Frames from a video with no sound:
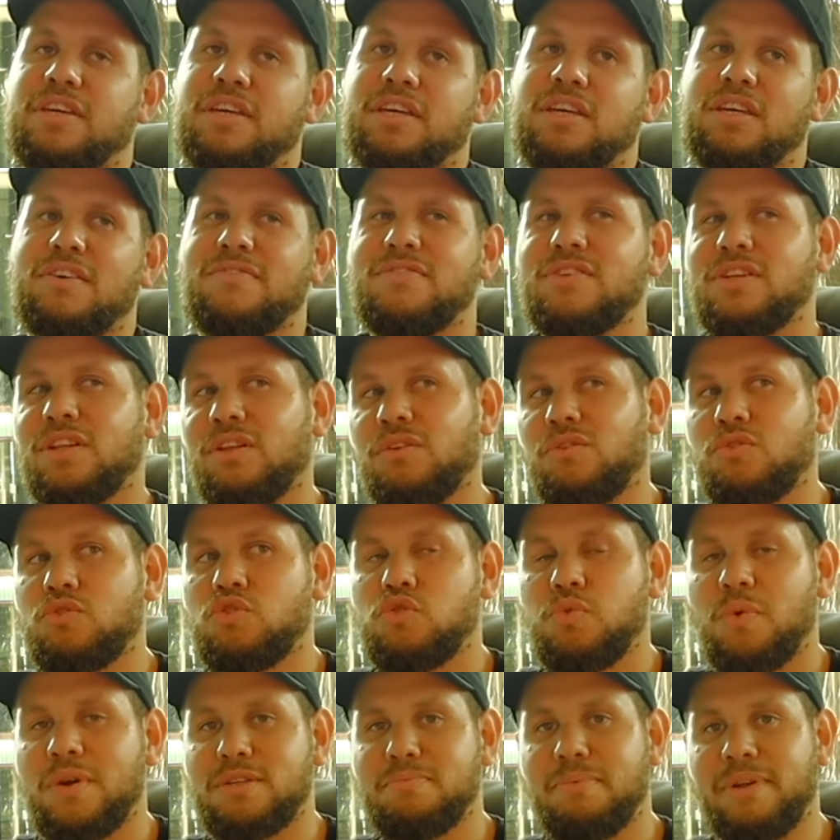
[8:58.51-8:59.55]
It gives it a little
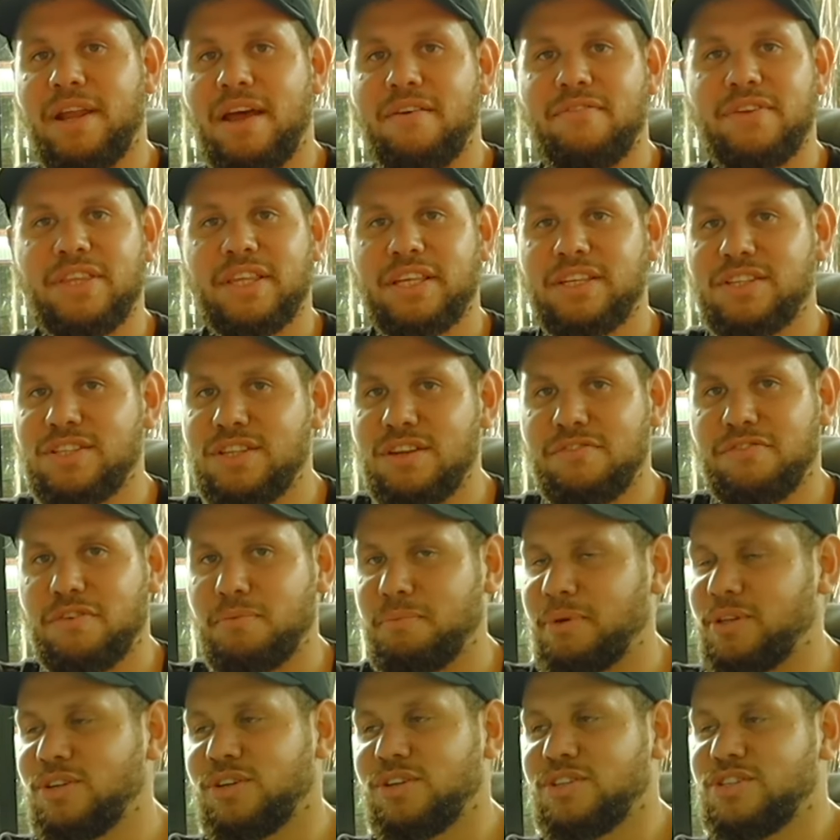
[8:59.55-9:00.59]
twist, but everything is different.
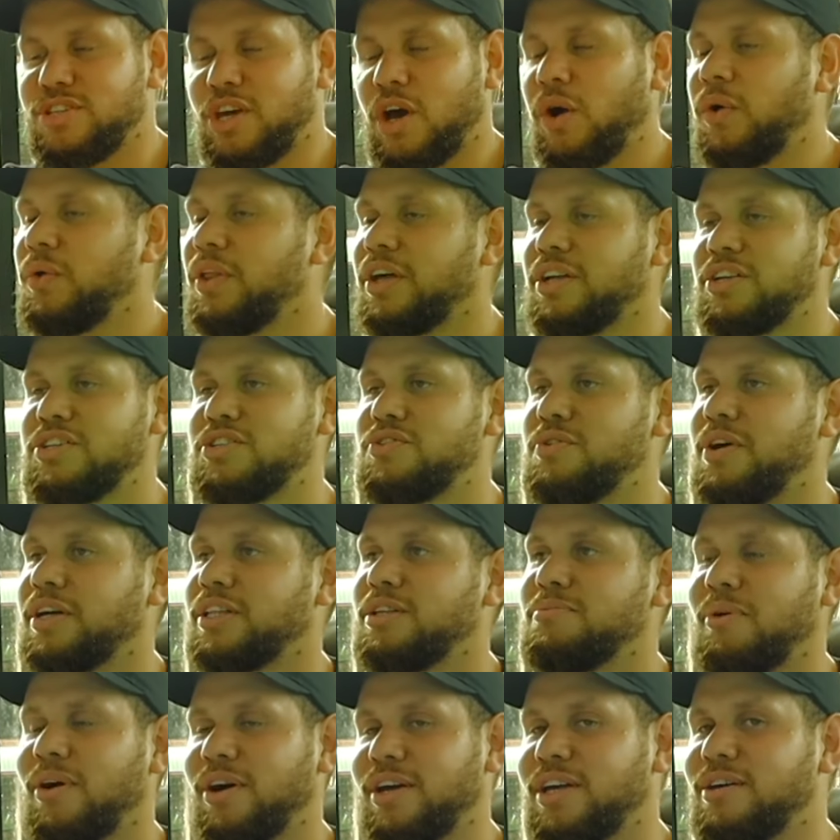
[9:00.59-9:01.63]
But you can tell that it's directed
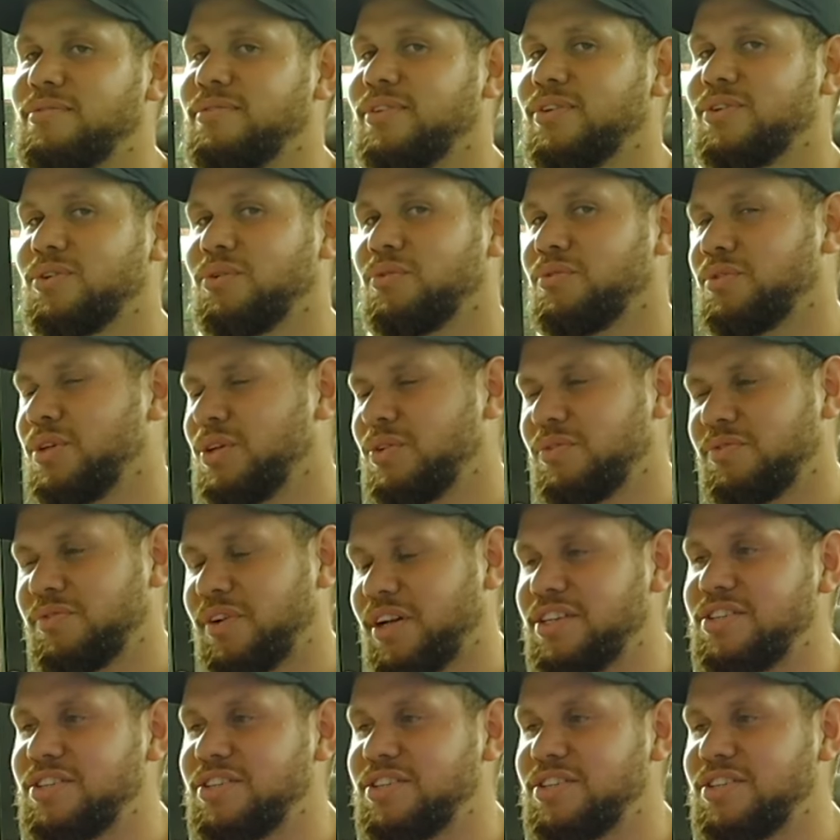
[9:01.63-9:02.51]
by him. Little little funny